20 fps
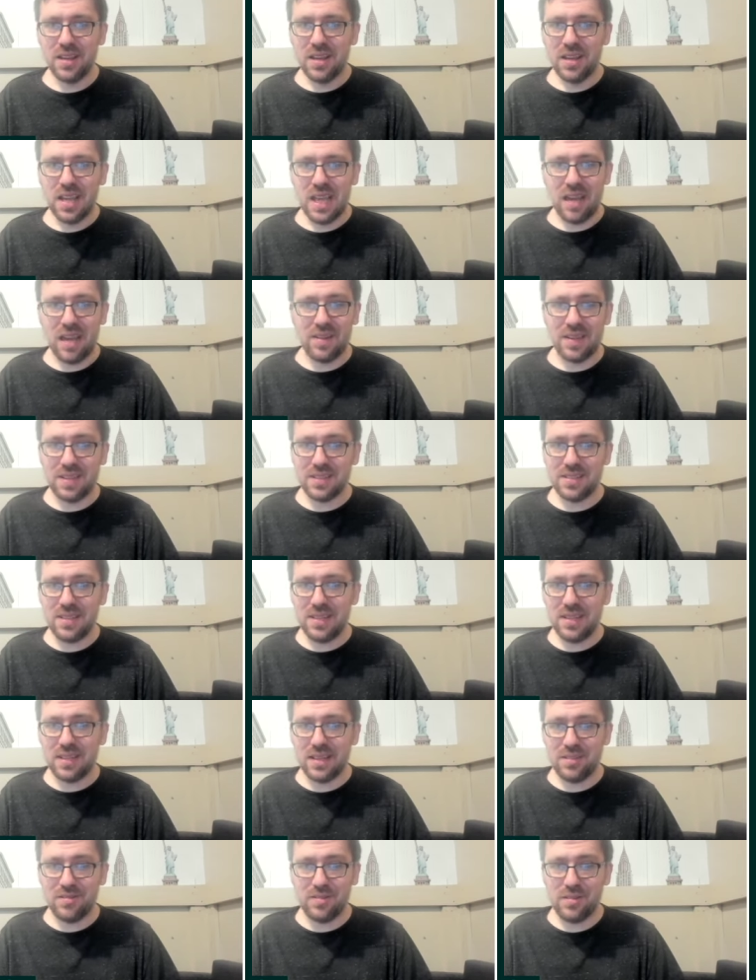And we can see
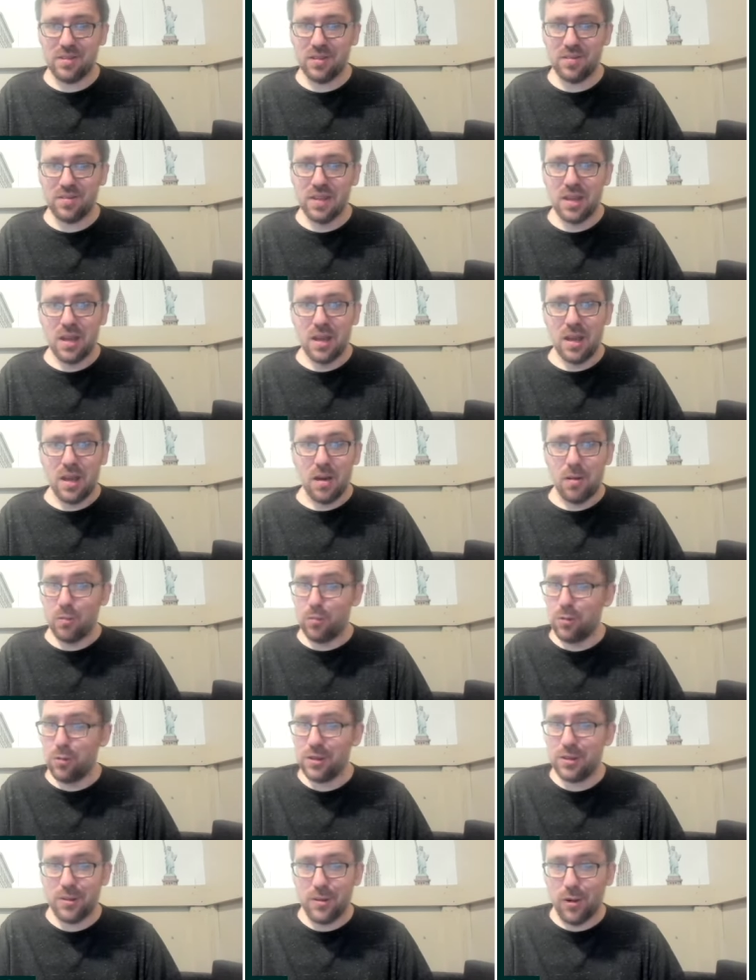that, you know,
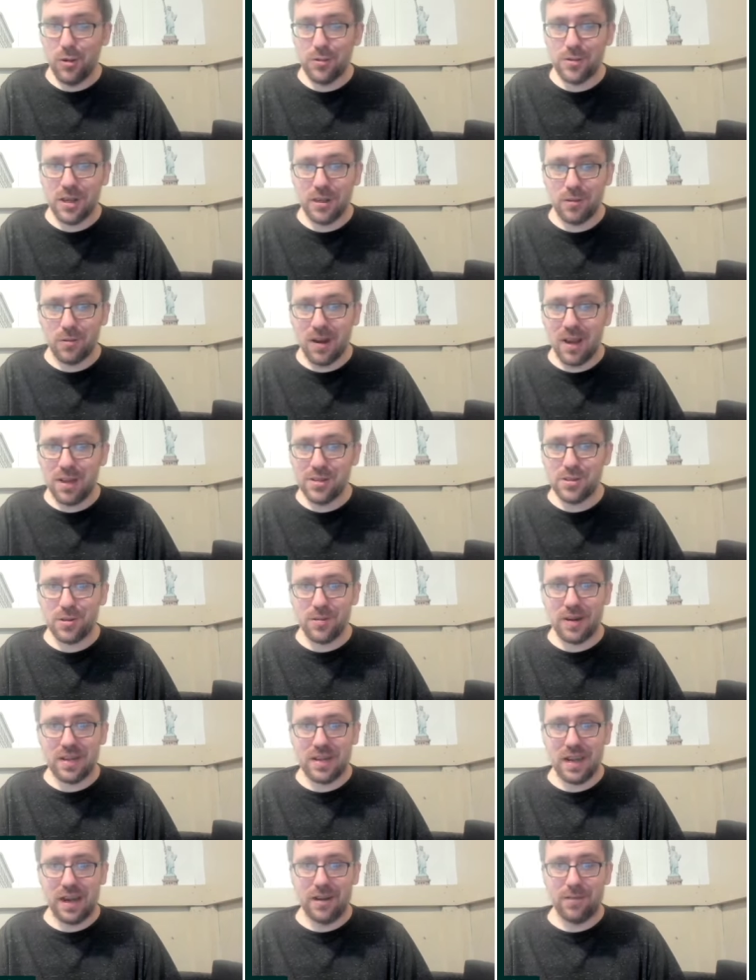look at the holes on the roster
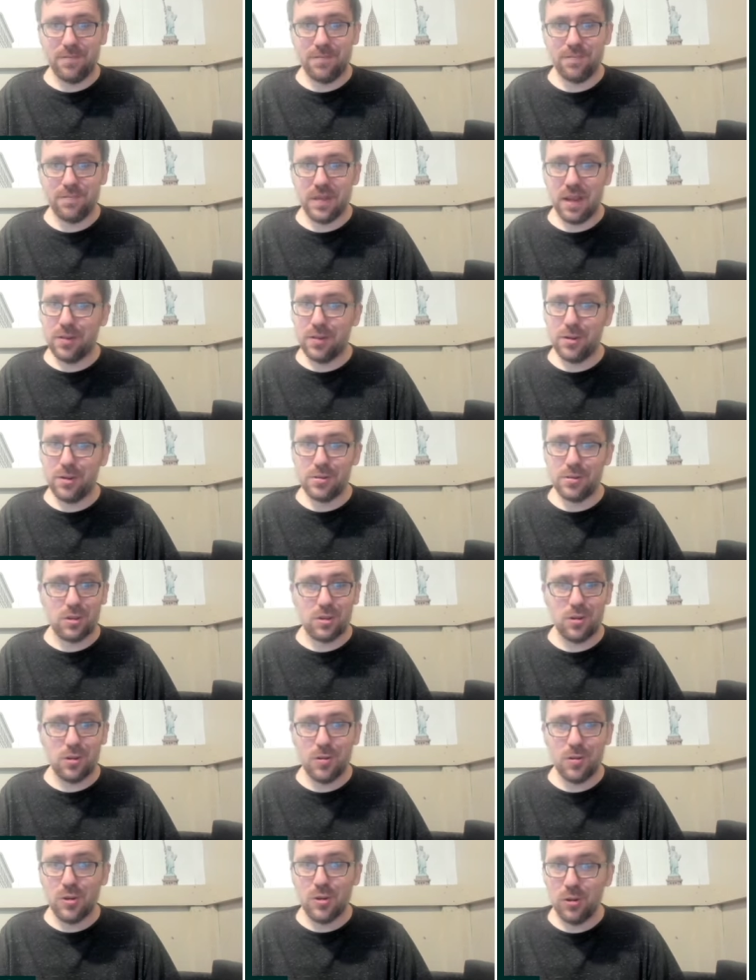right now. I mean, there's a
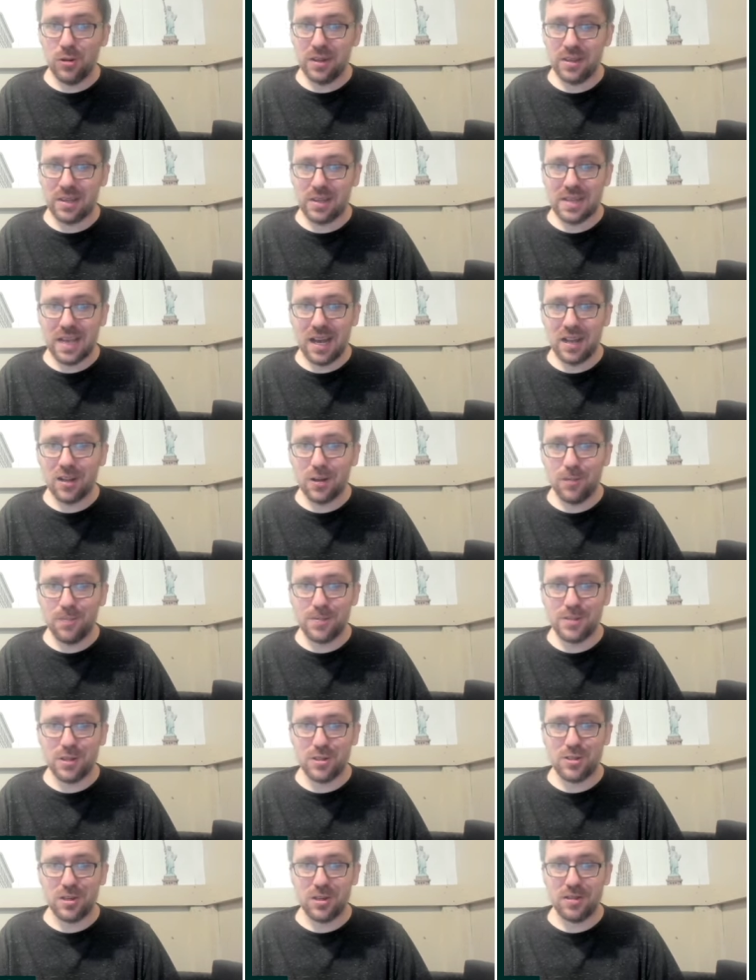huge hole at the tackle
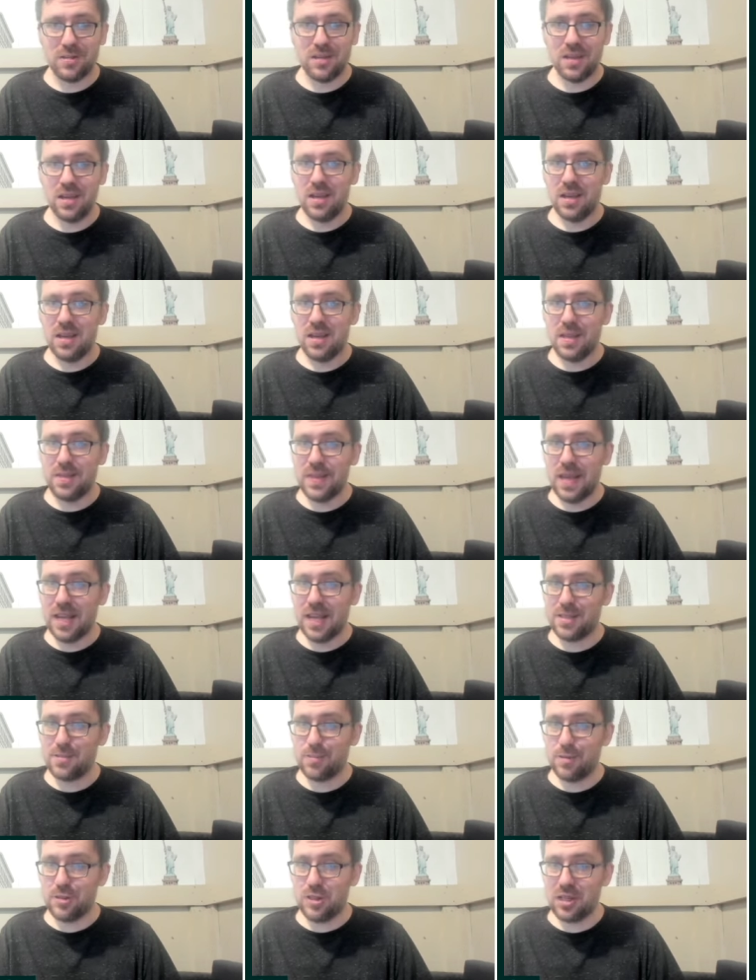position.
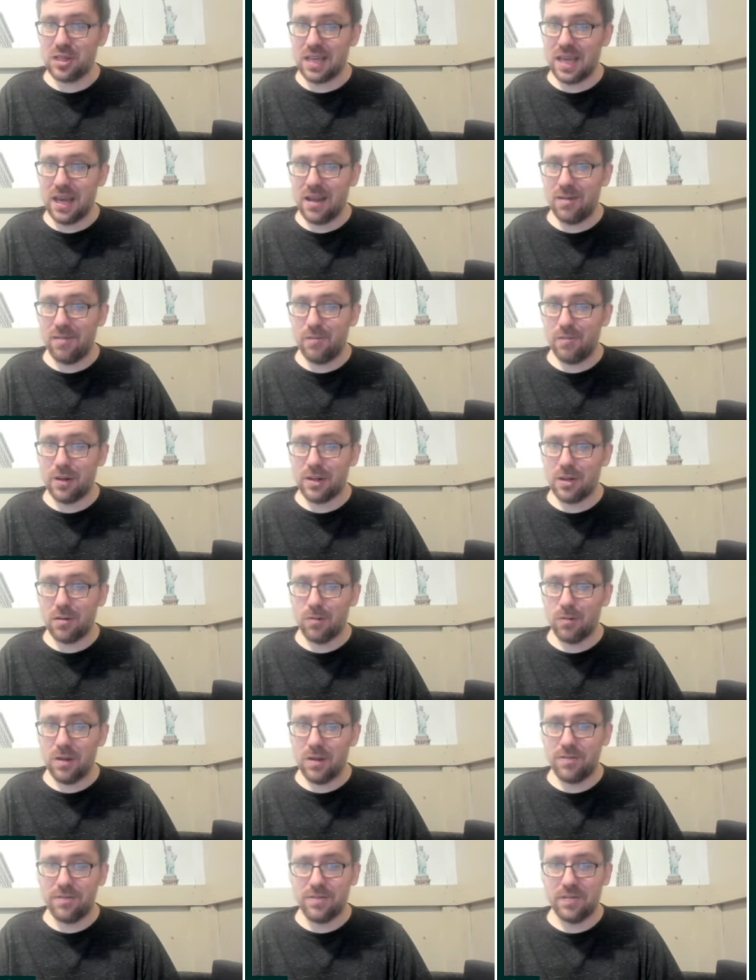That's what you get when you
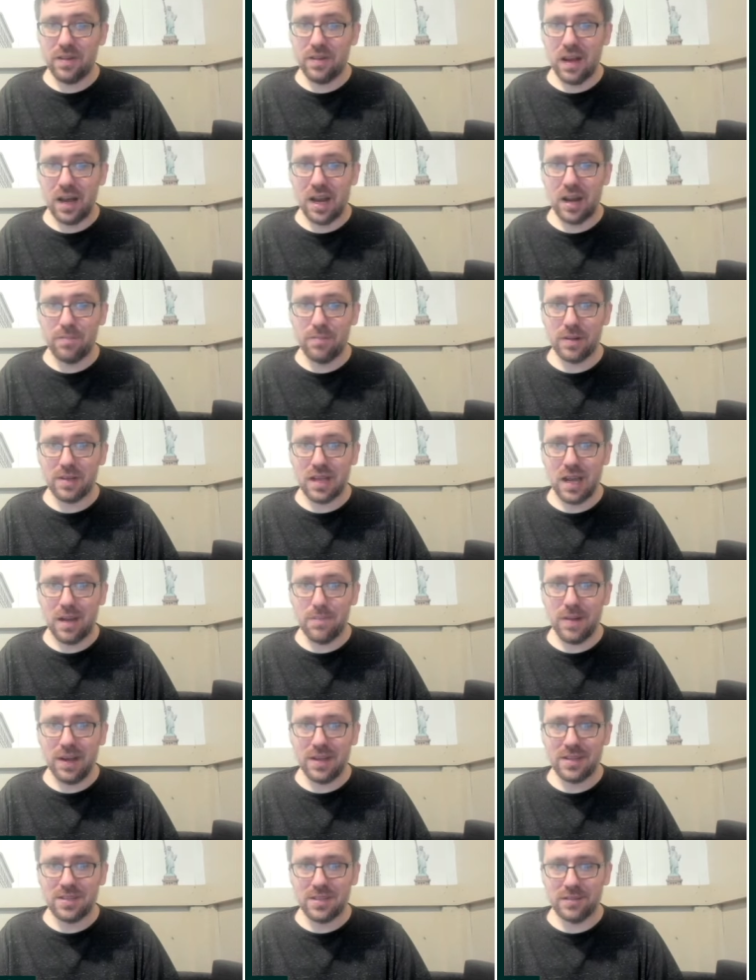whiff on Mekhi
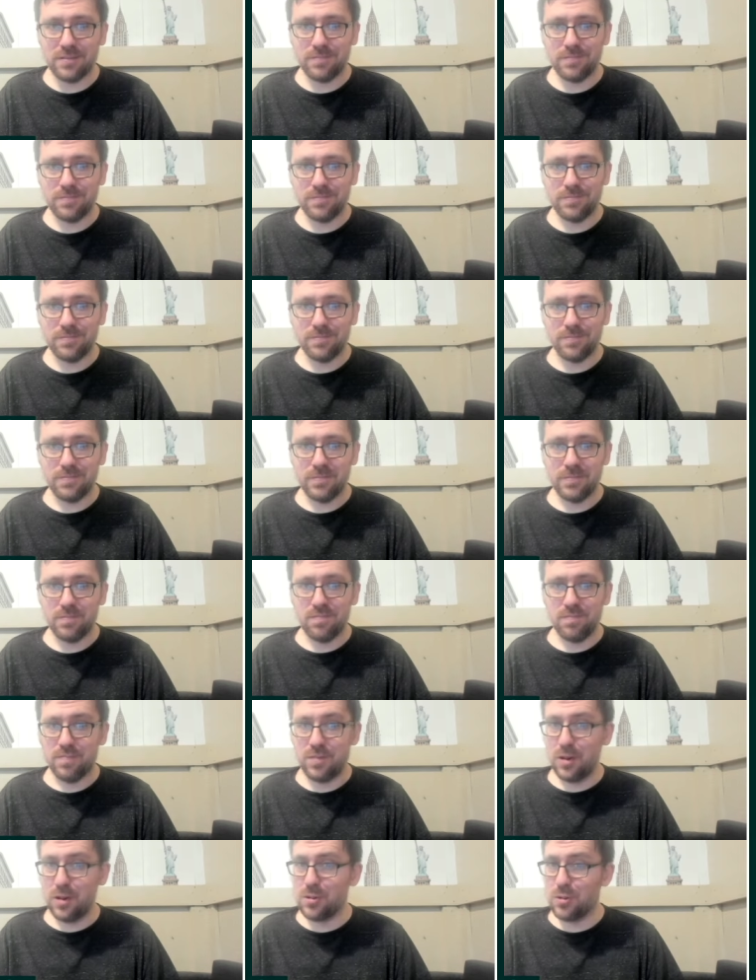Becton.
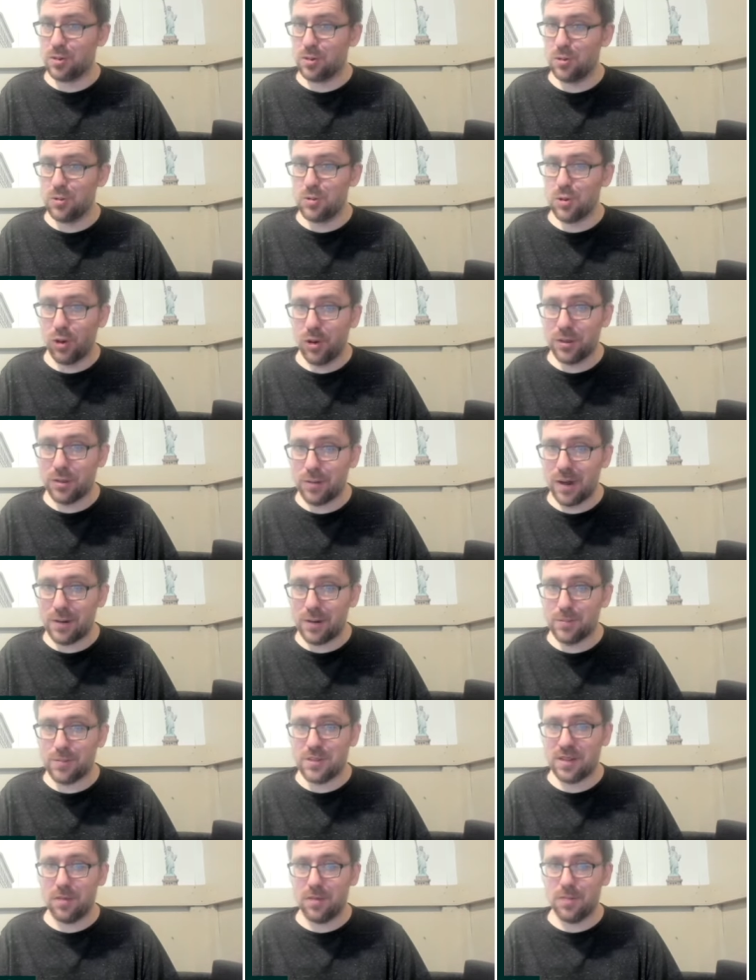There's a huge hole at the wide
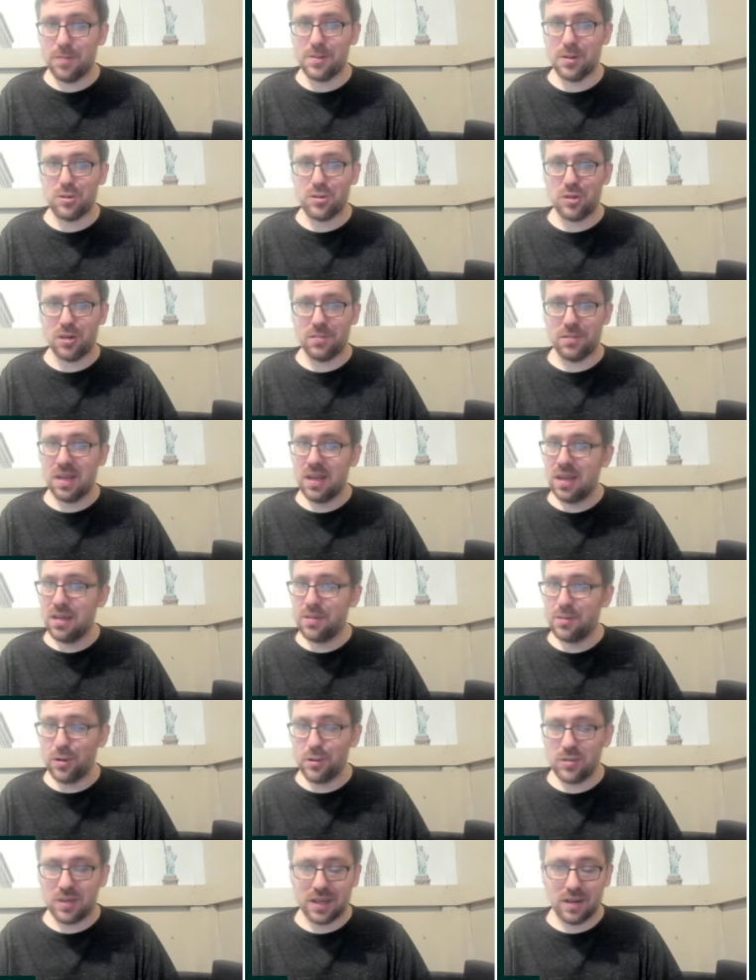receiver position.
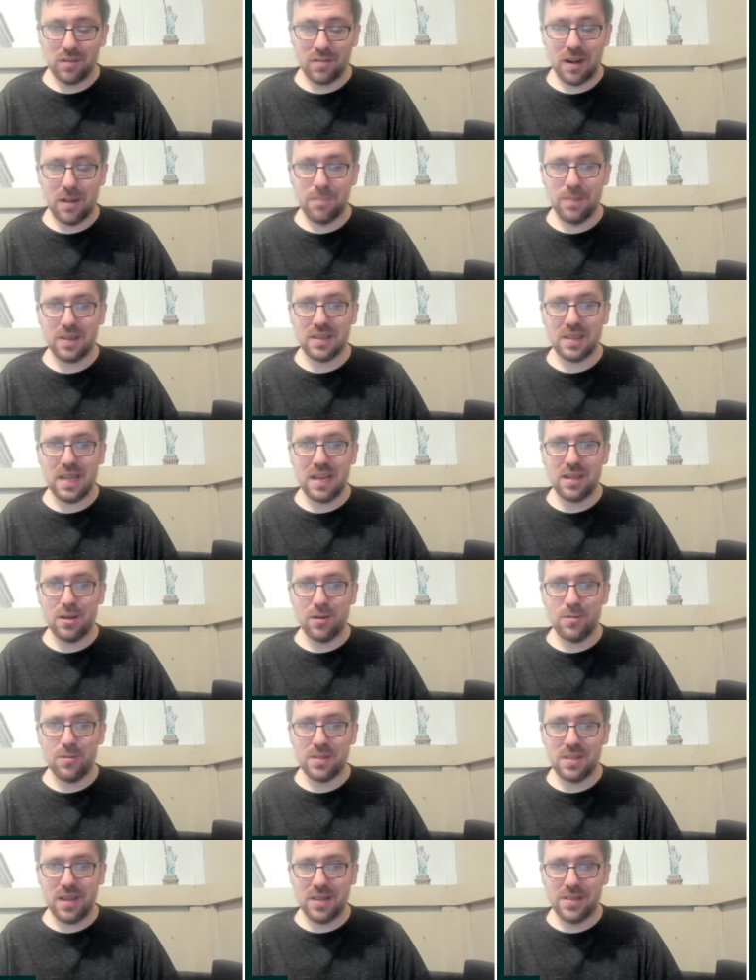Their second round pick that year
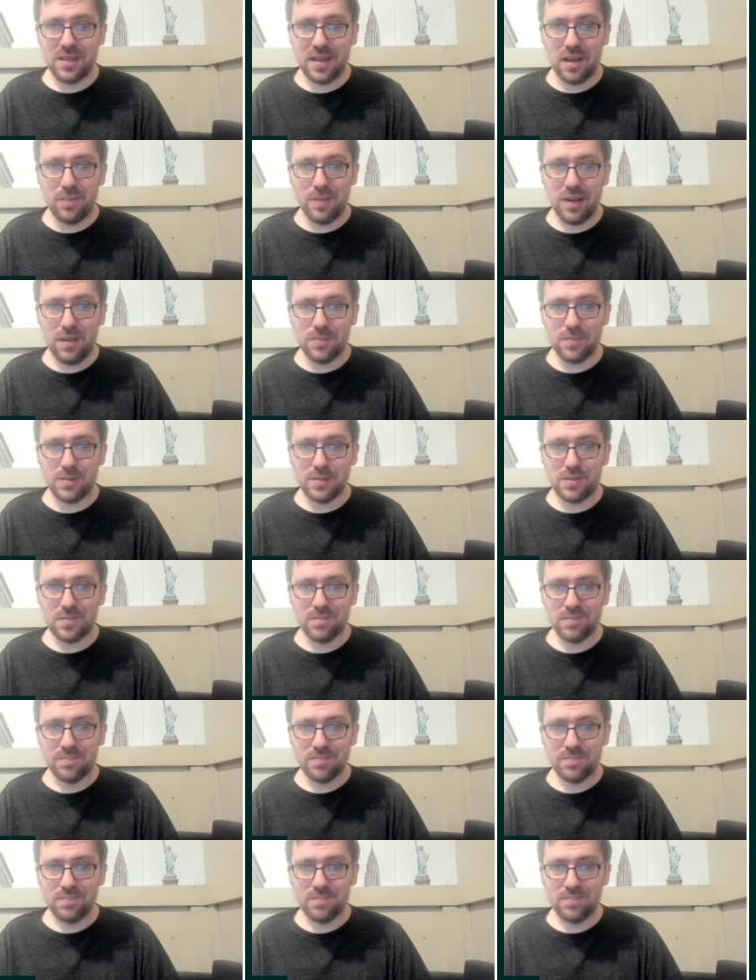was Denzel Mims.